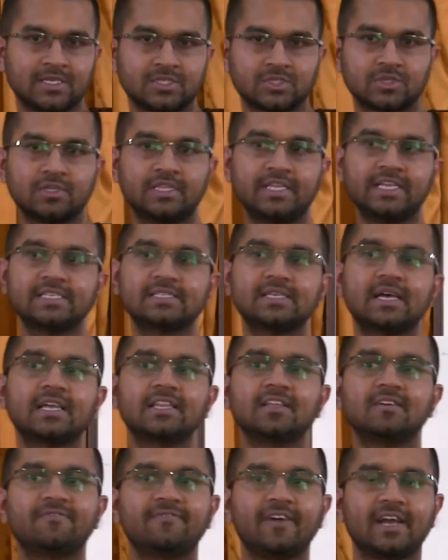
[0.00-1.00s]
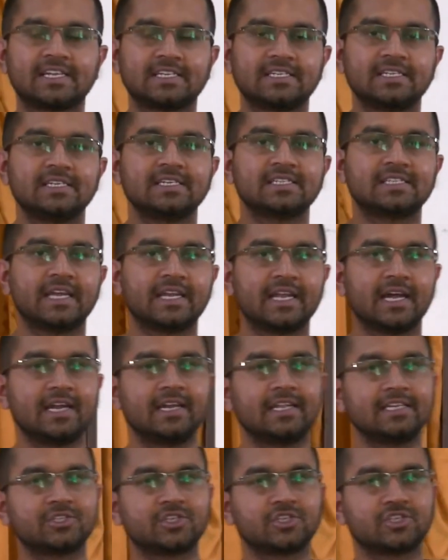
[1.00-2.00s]
So these are the factors that are
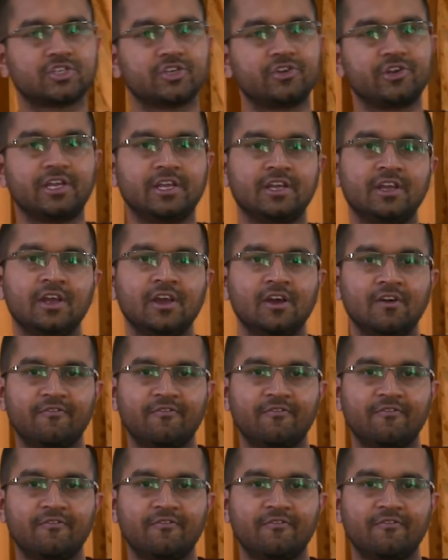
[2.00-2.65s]
necessary